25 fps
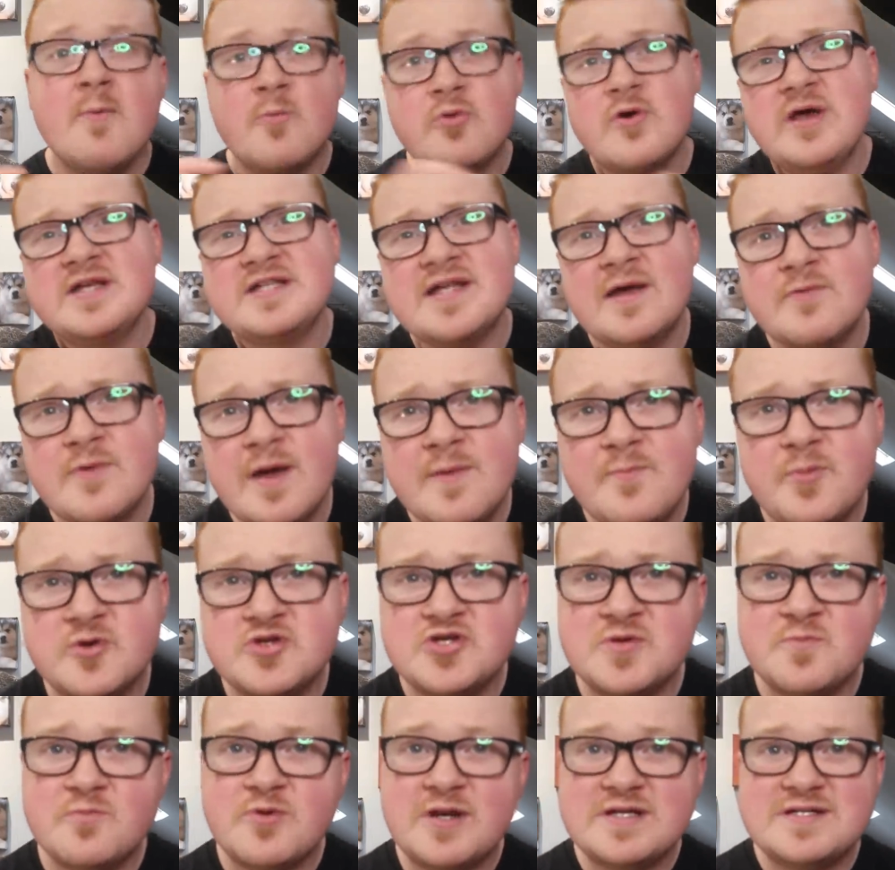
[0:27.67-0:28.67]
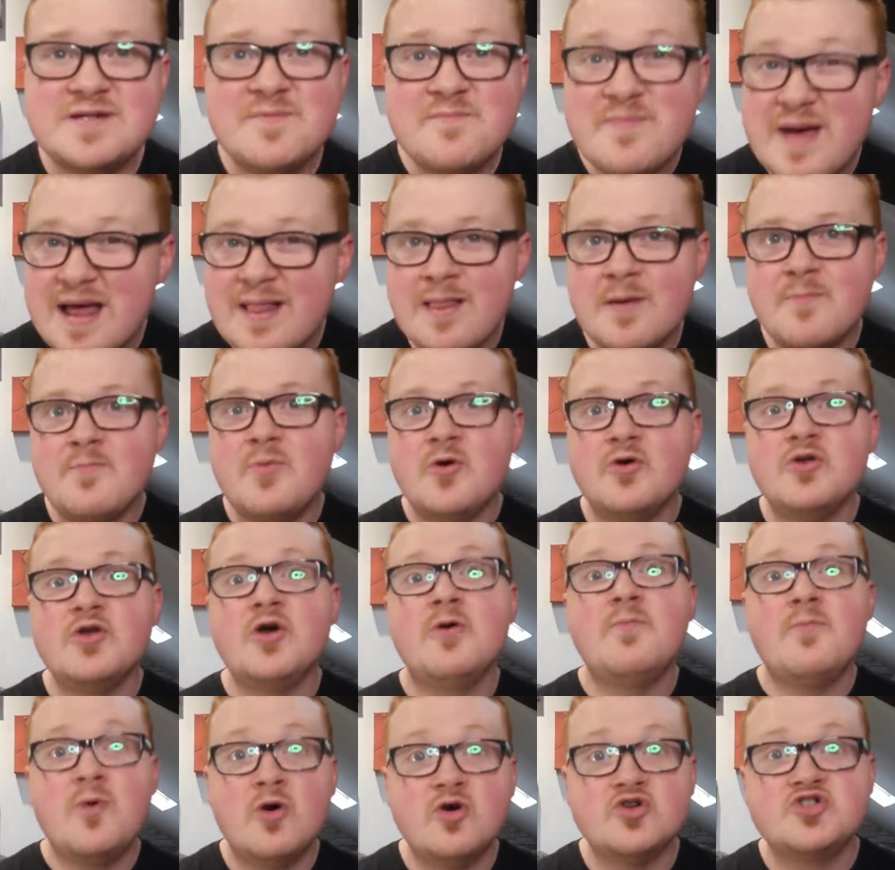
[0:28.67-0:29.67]
Press that red button, press the bell, and put
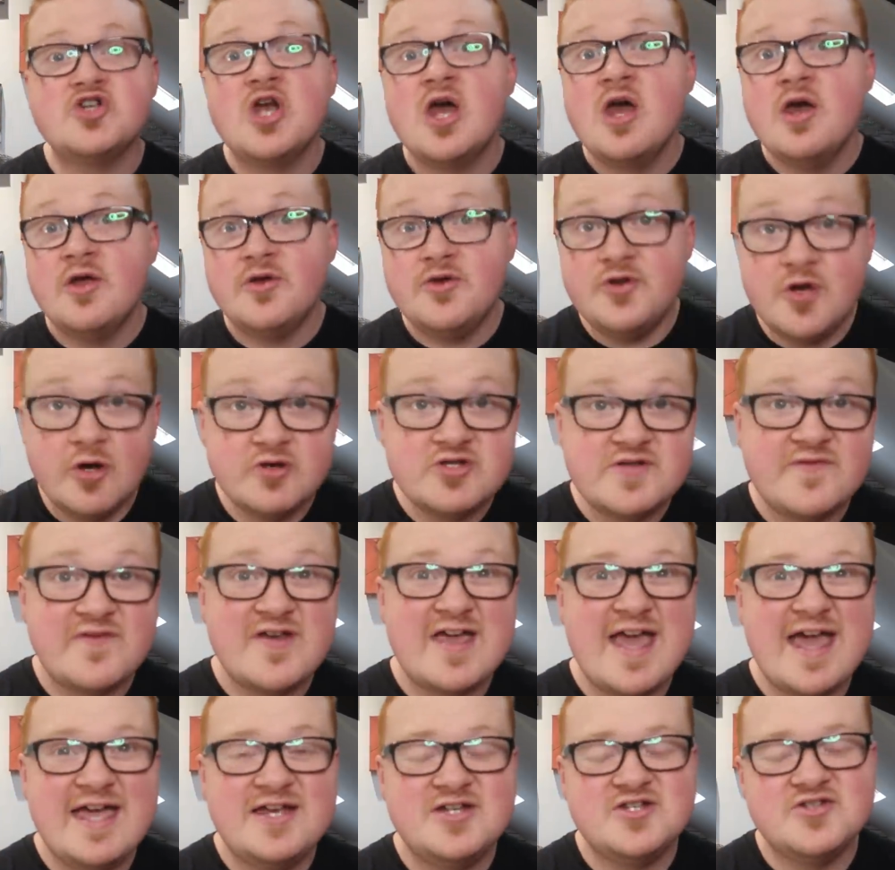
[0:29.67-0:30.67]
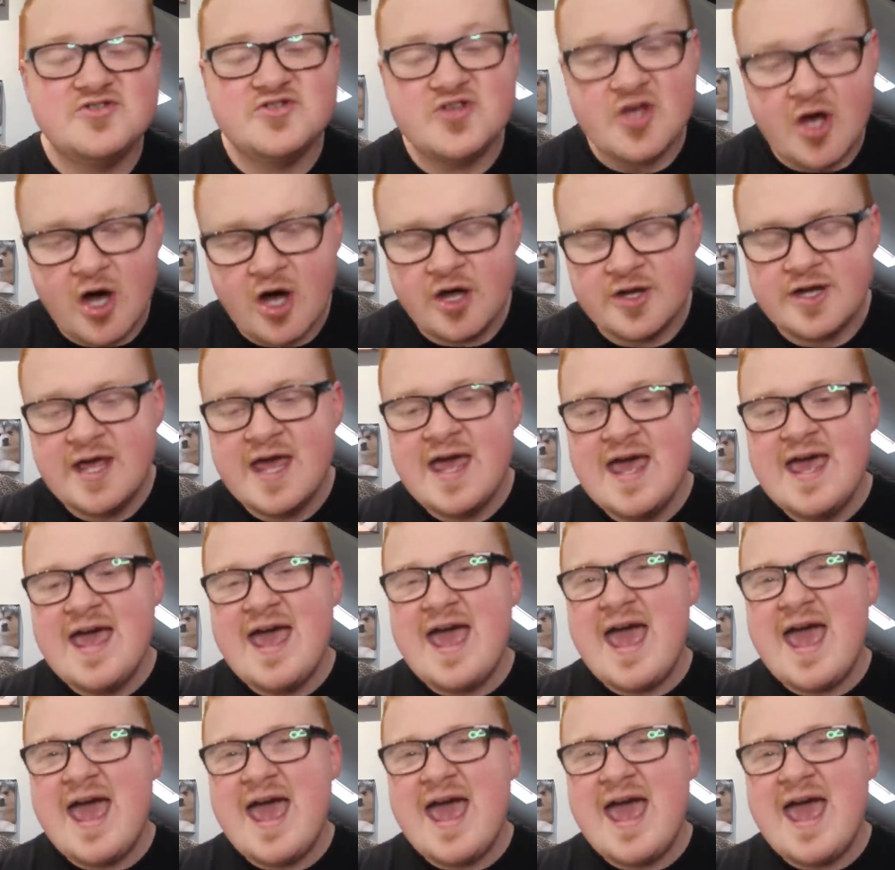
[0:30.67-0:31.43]
your push notifications on.